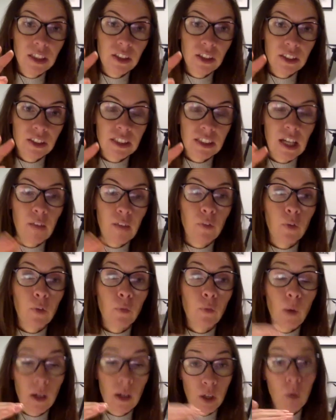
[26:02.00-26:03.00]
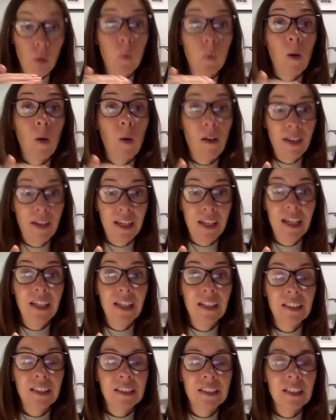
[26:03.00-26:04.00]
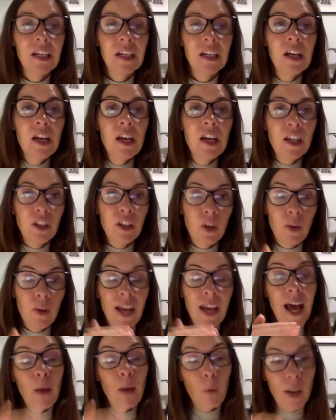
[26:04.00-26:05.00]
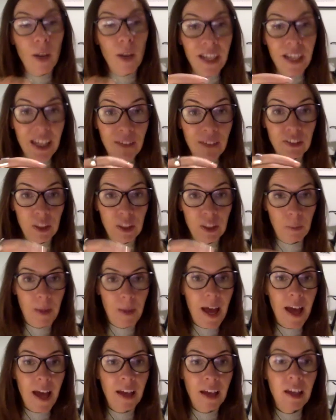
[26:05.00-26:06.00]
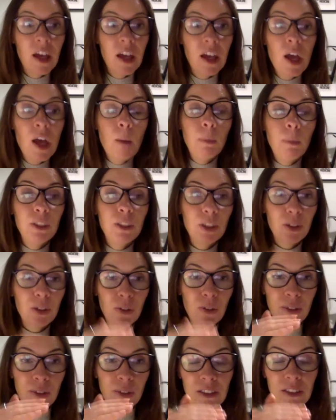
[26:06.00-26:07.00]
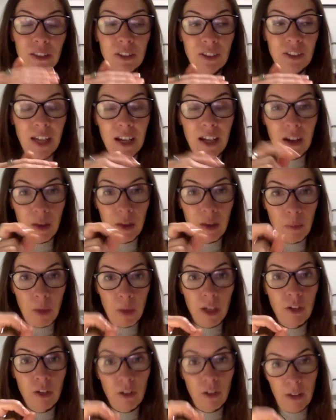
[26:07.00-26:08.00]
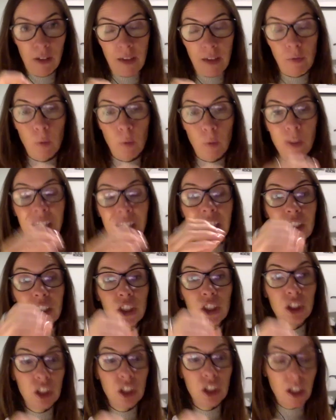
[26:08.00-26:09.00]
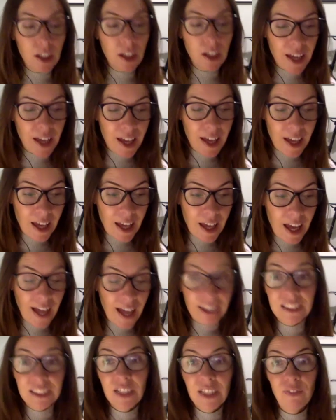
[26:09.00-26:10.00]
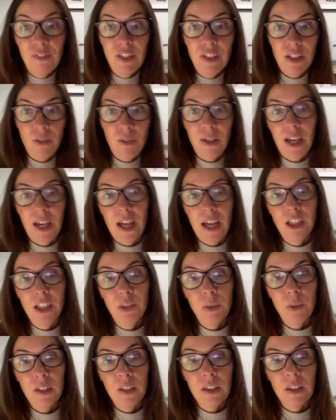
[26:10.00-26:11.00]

yourself of what your why is, you know, and how, what it gives you back. But you can also do that on a micro level with each activity you engage with.